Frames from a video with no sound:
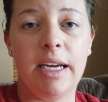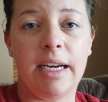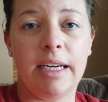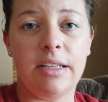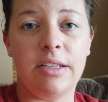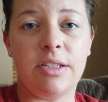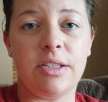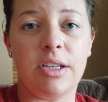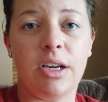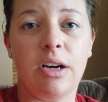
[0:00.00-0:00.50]

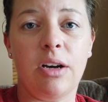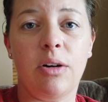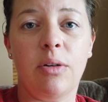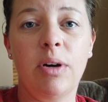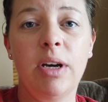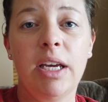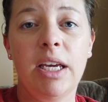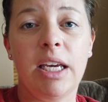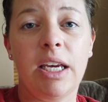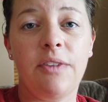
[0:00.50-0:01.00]
And
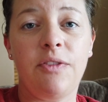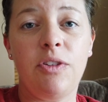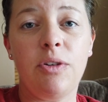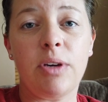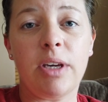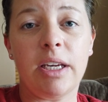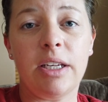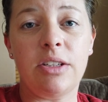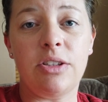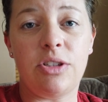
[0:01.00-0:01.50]
so if
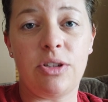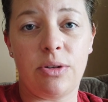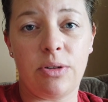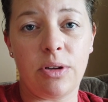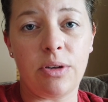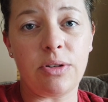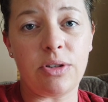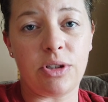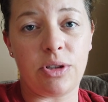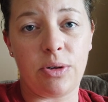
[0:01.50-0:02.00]
you can do
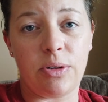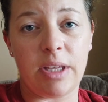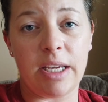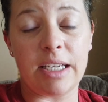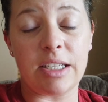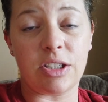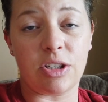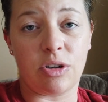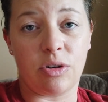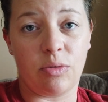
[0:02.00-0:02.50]
those two
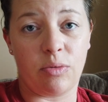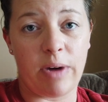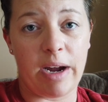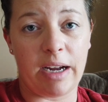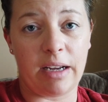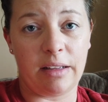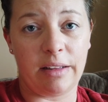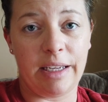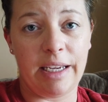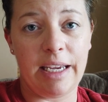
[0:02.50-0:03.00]
things
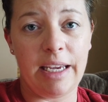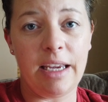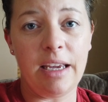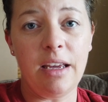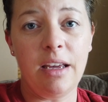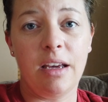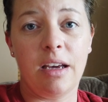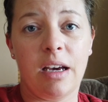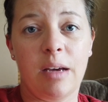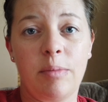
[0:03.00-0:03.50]

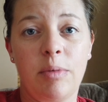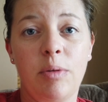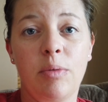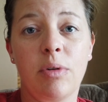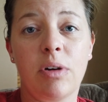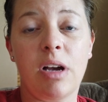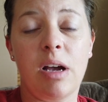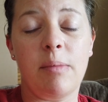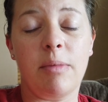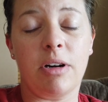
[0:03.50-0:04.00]
correctly, you
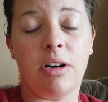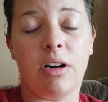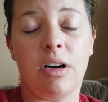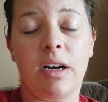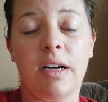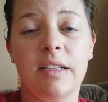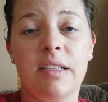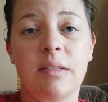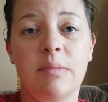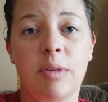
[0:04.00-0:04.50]
will come
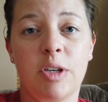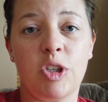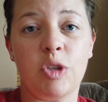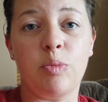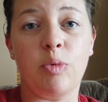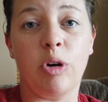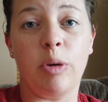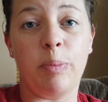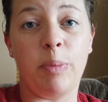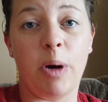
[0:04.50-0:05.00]
across
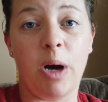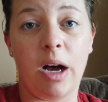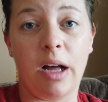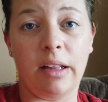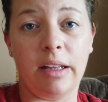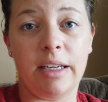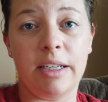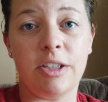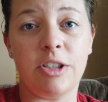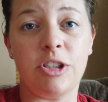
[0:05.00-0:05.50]
much more
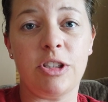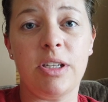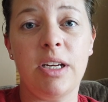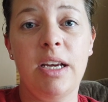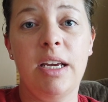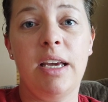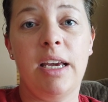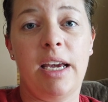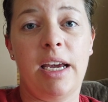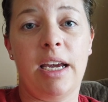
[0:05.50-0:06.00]
polished,
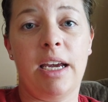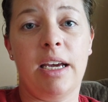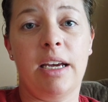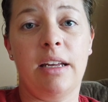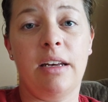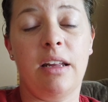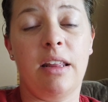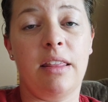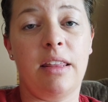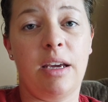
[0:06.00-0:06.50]

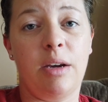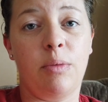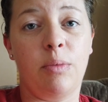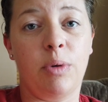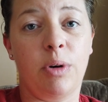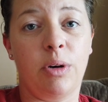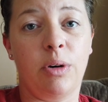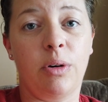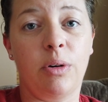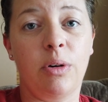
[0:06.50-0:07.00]
and they
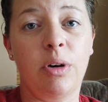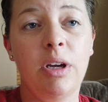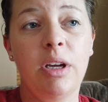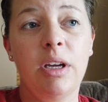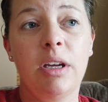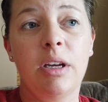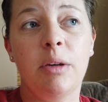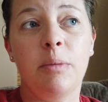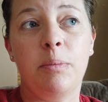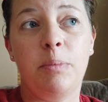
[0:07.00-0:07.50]
will
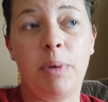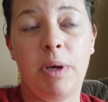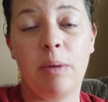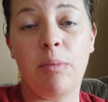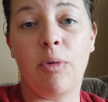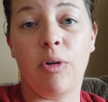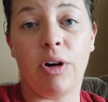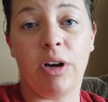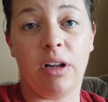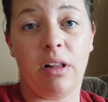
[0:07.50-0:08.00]
be
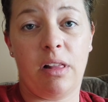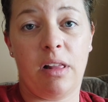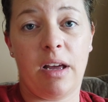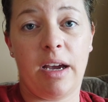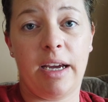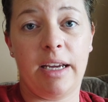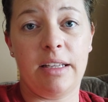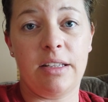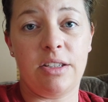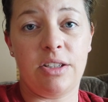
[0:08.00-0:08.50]
more
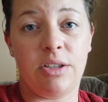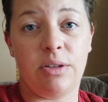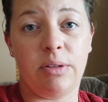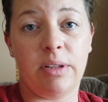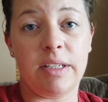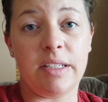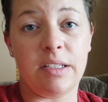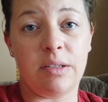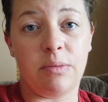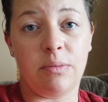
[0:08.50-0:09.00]
inclined to
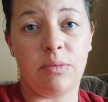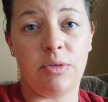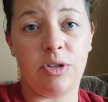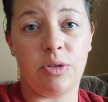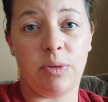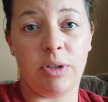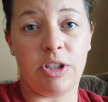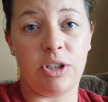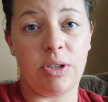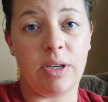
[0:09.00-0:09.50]
listen
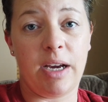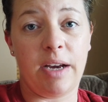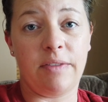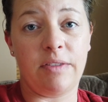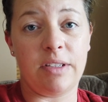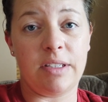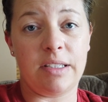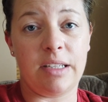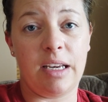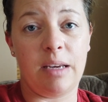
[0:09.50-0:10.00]
to what you
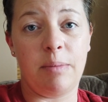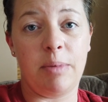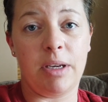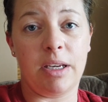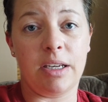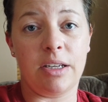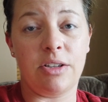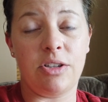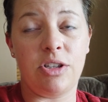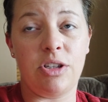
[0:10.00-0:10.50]
have to say
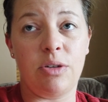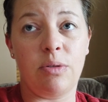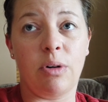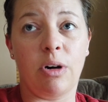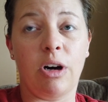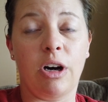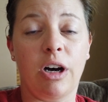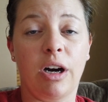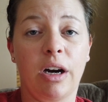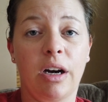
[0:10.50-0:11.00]
because you
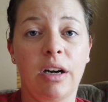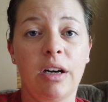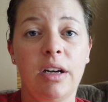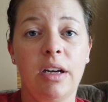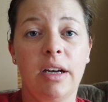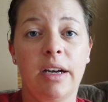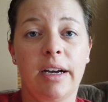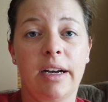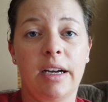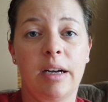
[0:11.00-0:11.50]
are